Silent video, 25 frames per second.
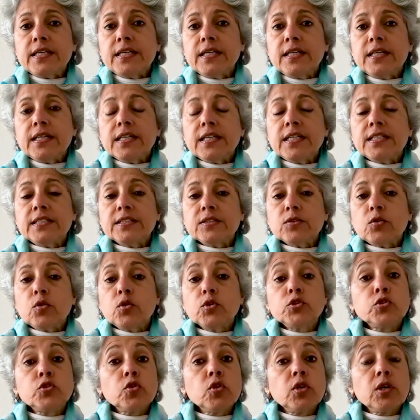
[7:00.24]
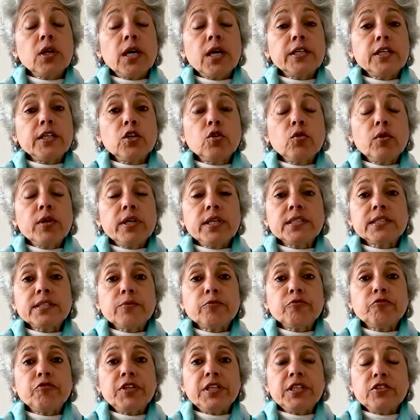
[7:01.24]
uh, is also undergoing
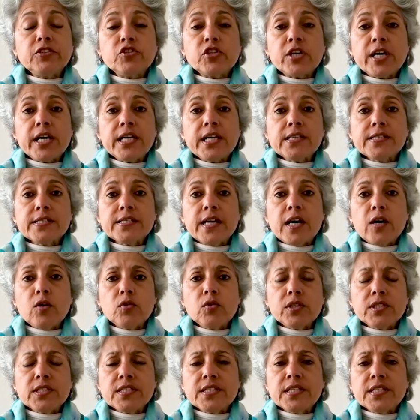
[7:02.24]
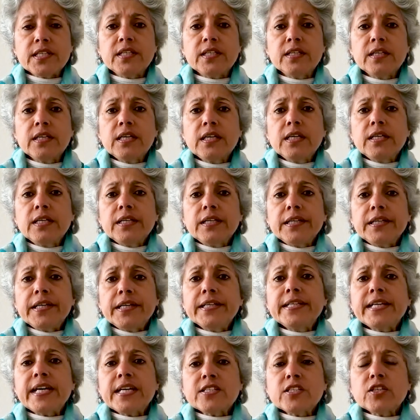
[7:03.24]
some field trials now. It's still,
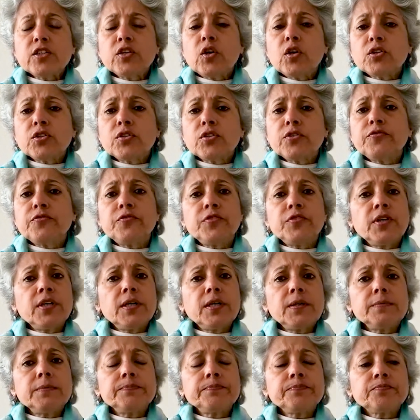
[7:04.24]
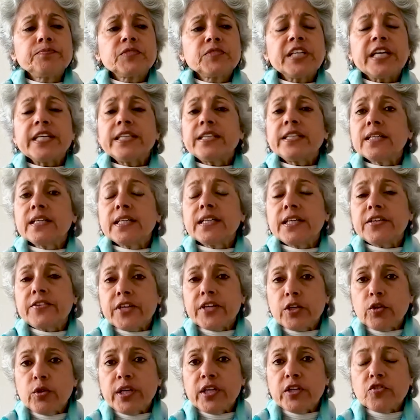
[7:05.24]
it has a lot of uh, ethical and
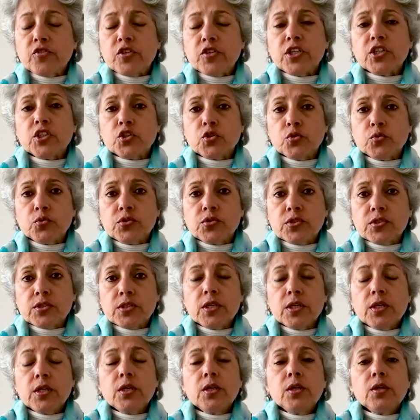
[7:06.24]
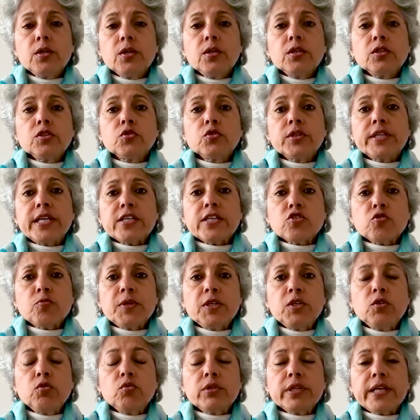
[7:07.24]
regulatory issues. So it has to
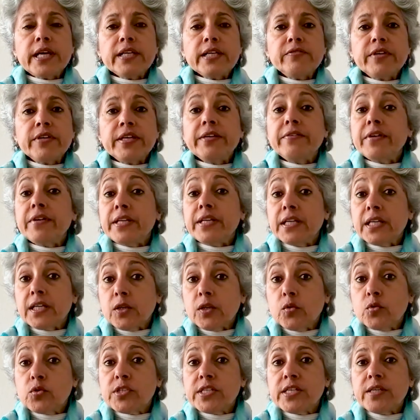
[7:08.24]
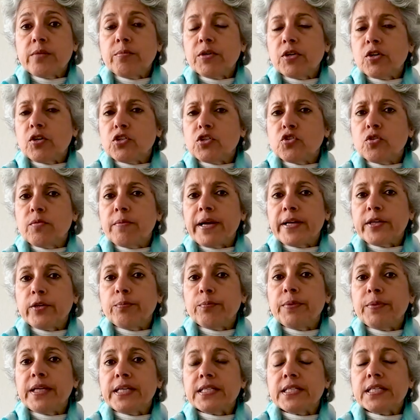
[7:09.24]
be looked at very, very closely because you're
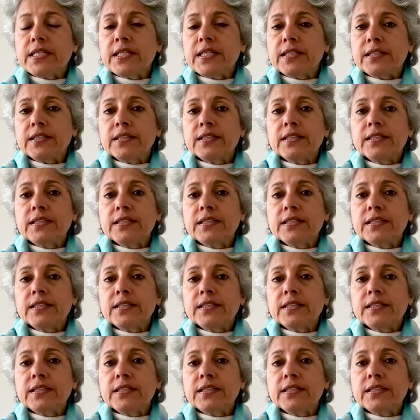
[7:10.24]
manipulating